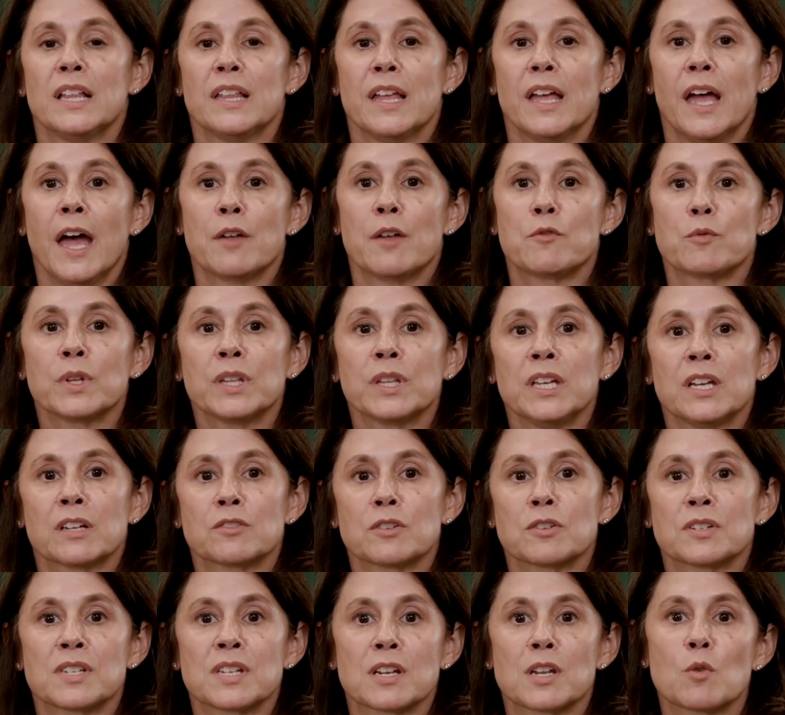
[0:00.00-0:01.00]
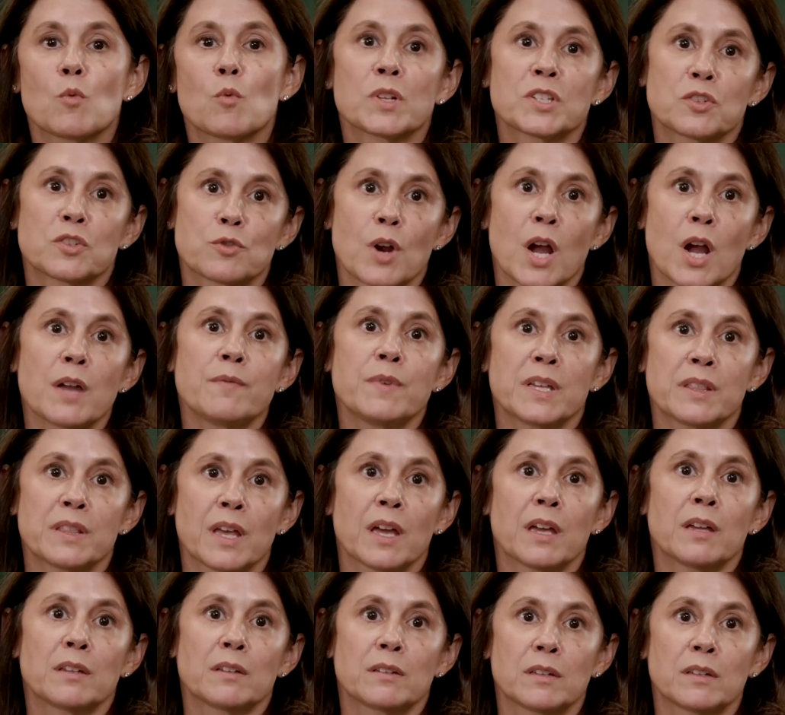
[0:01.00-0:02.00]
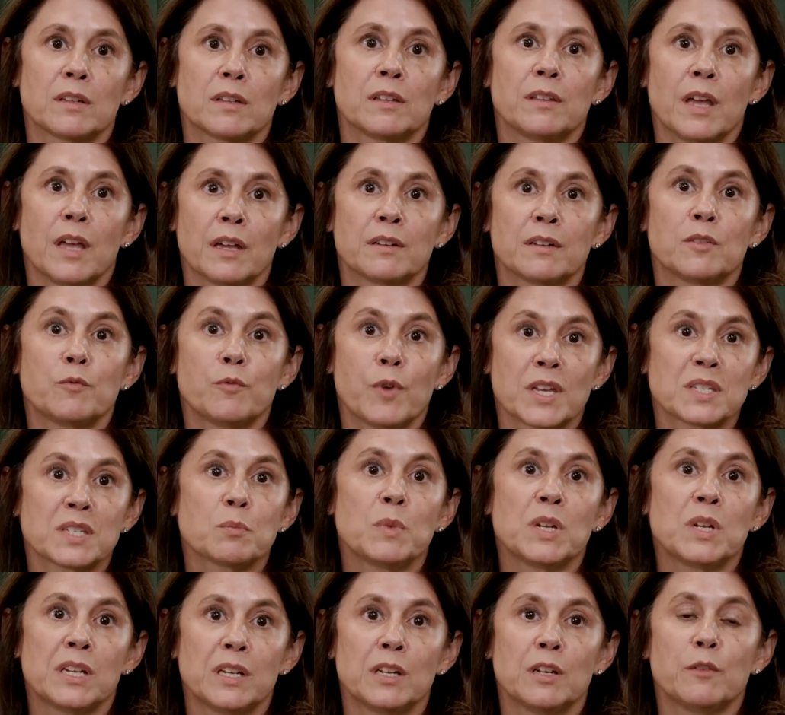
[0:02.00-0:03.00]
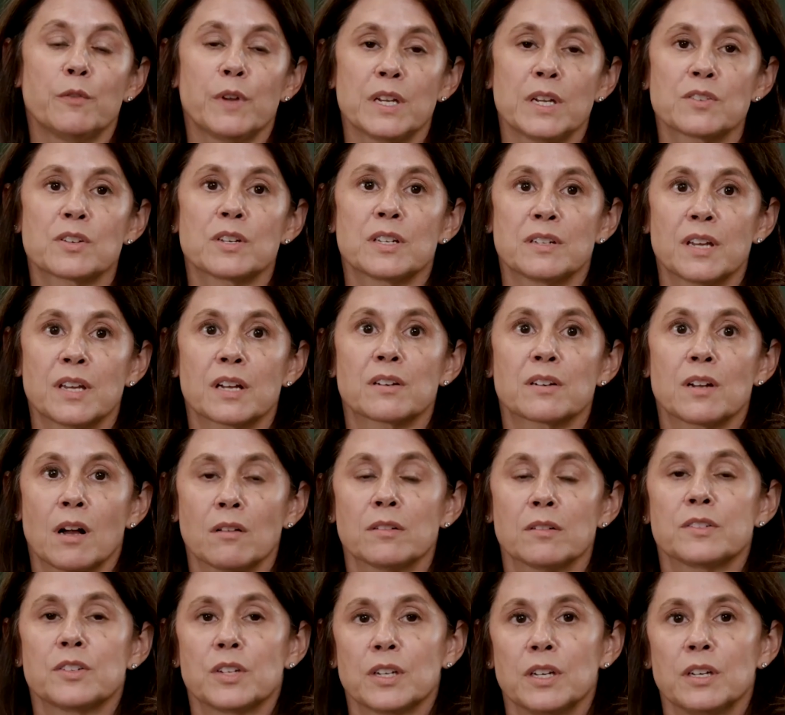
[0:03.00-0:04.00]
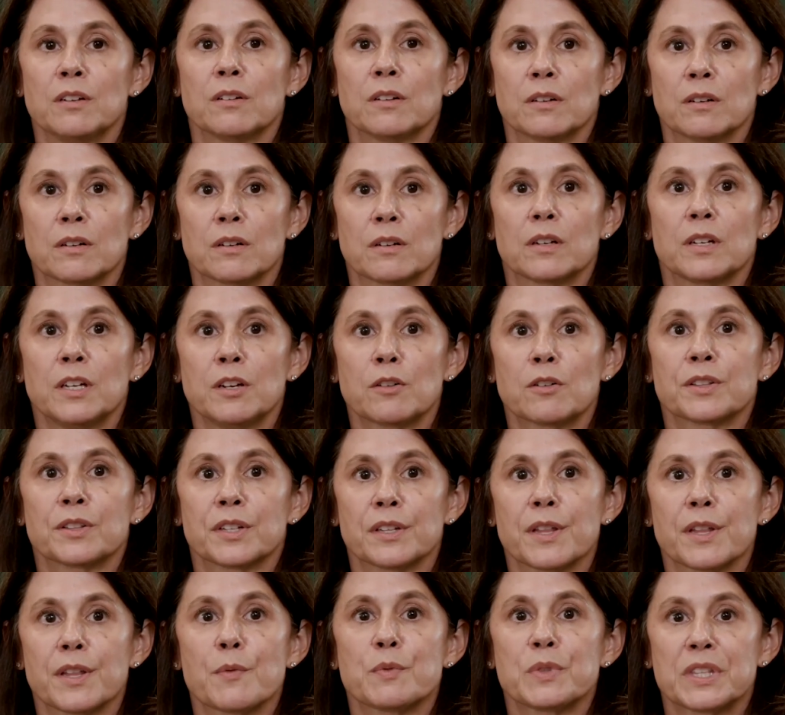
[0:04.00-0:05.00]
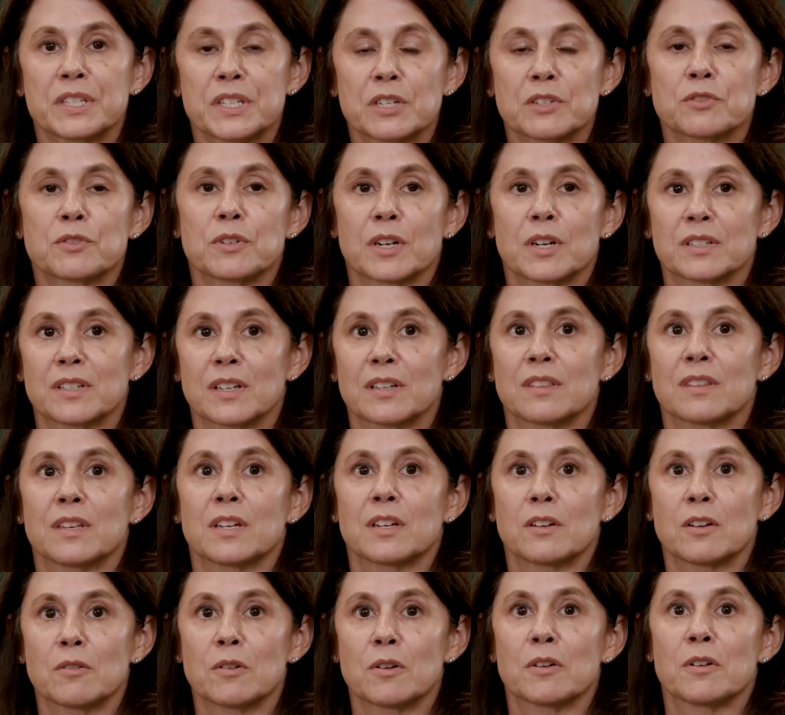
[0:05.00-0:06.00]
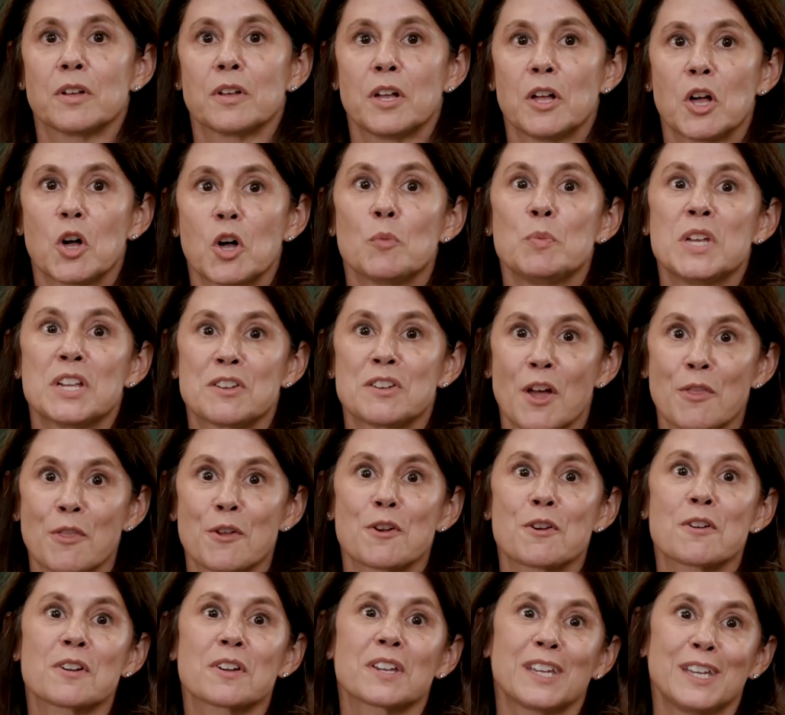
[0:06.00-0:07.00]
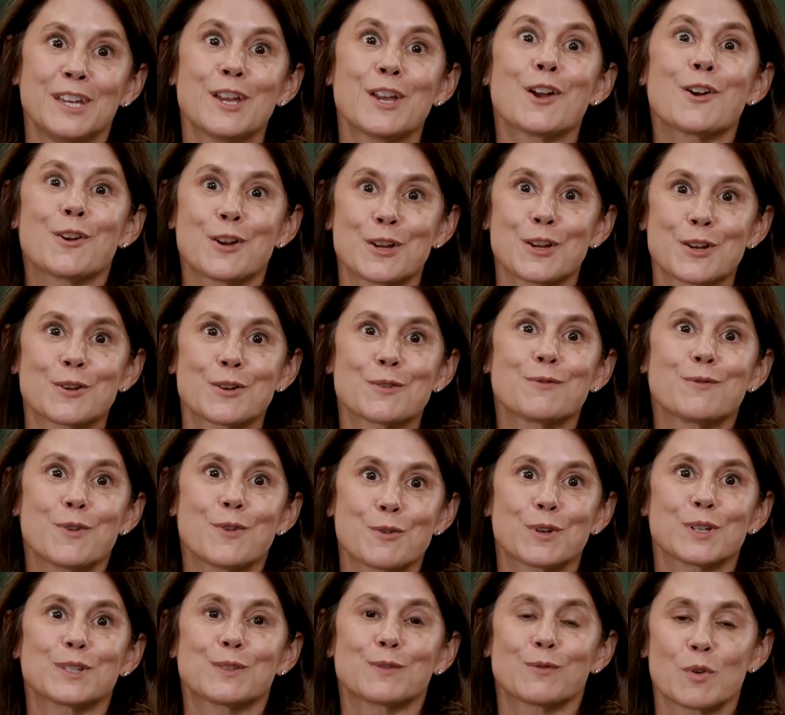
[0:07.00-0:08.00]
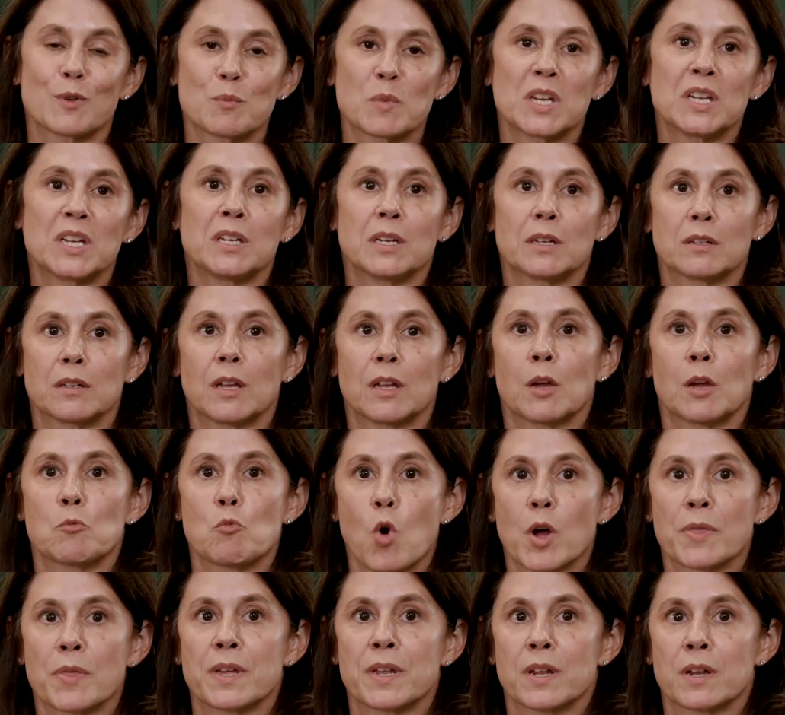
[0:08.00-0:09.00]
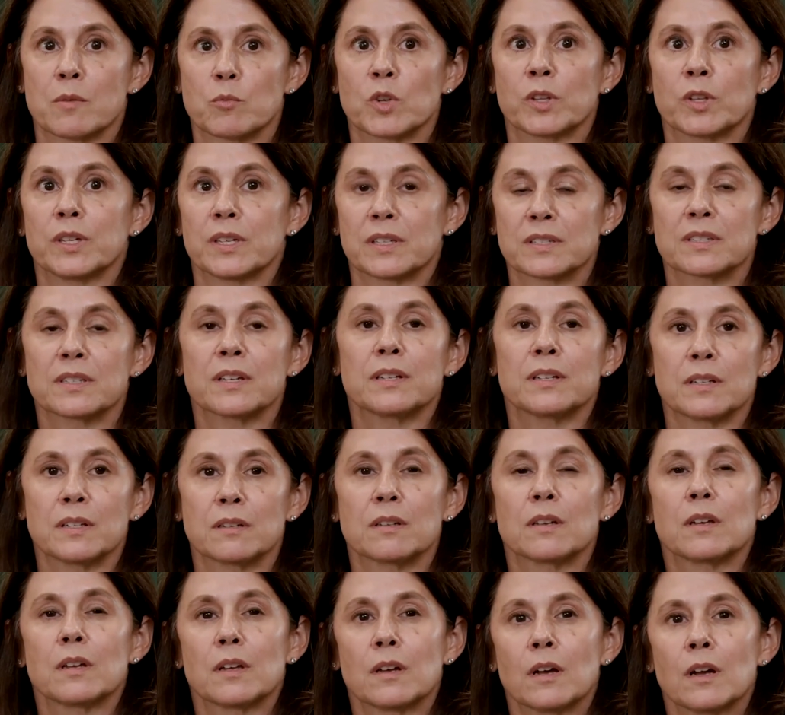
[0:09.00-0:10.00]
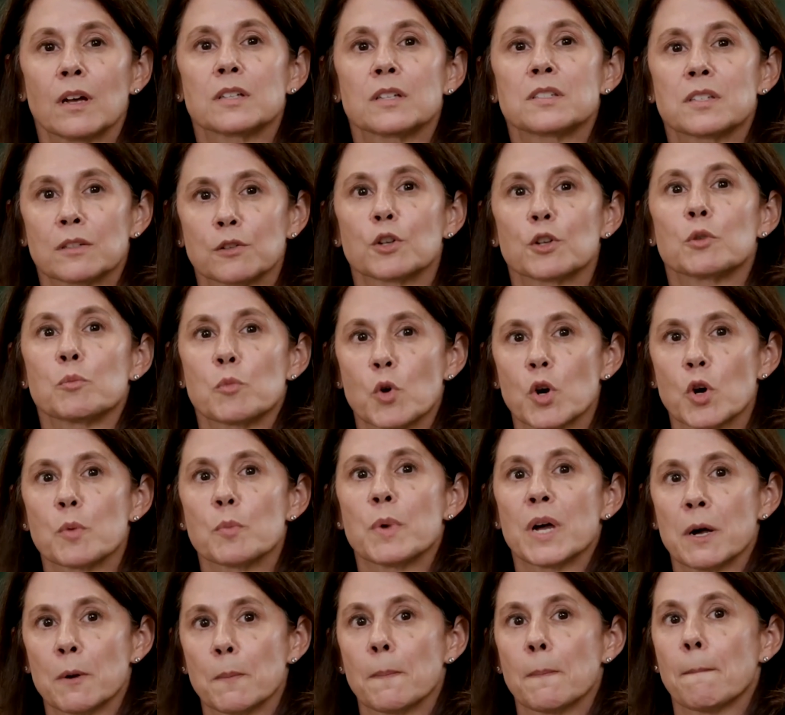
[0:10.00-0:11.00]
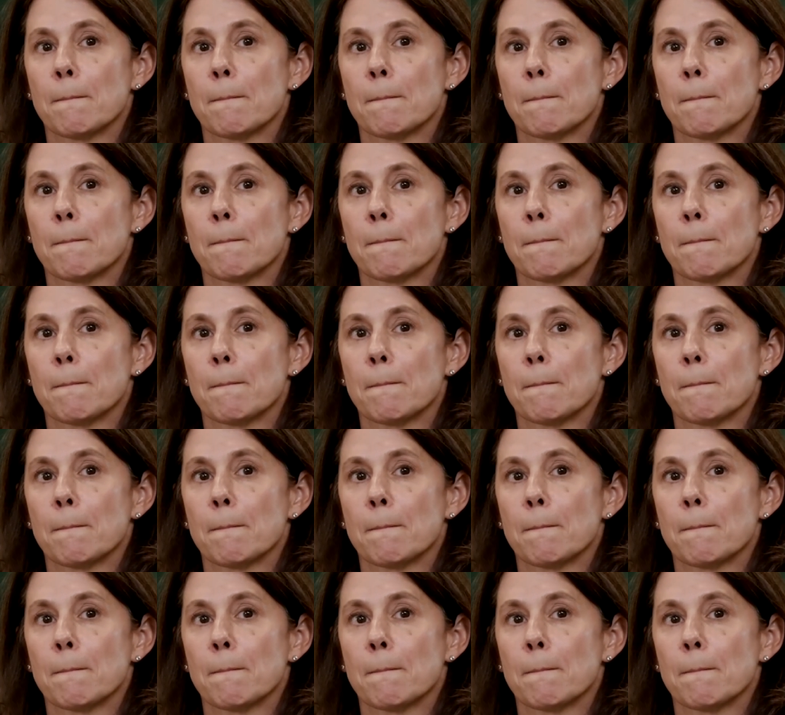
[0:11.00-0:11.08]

and really understanding what's driving that investment in innovation and technology here in the 11th district. I think will be another key area of focus for me, and one that I'm really excited to learn more about.